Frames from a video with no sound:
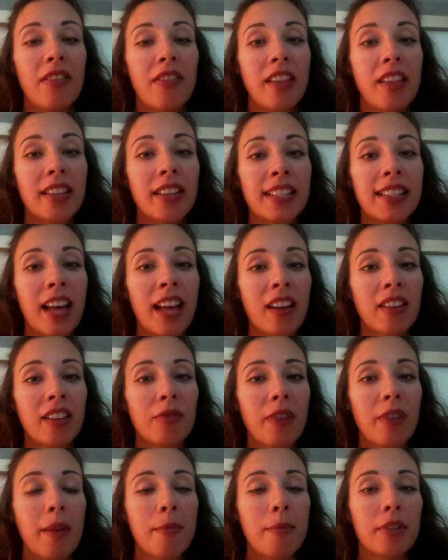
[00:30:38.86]
Yeah, that's
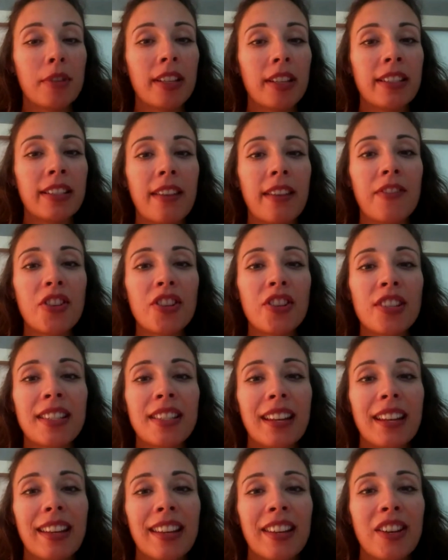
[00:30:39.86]
exactly right, Melissa.
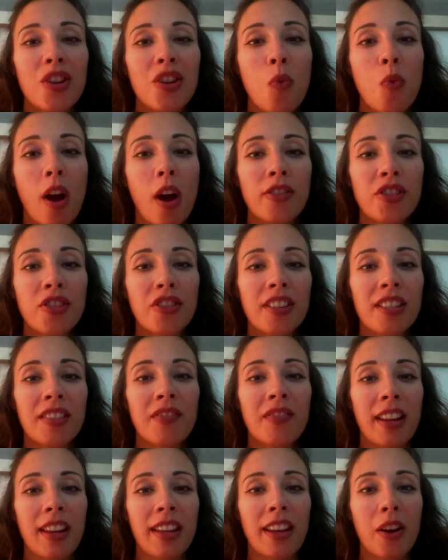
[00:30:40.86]
If you're sitting here
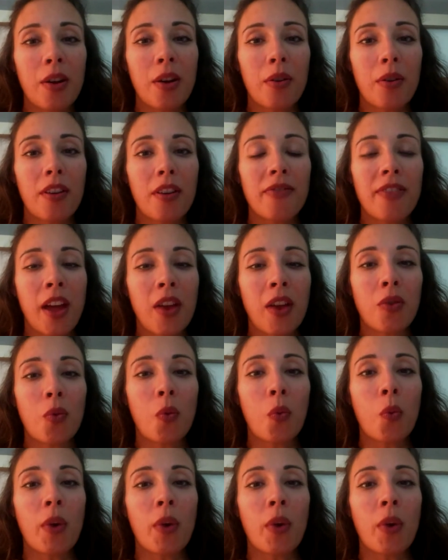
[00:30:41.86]
watching this video,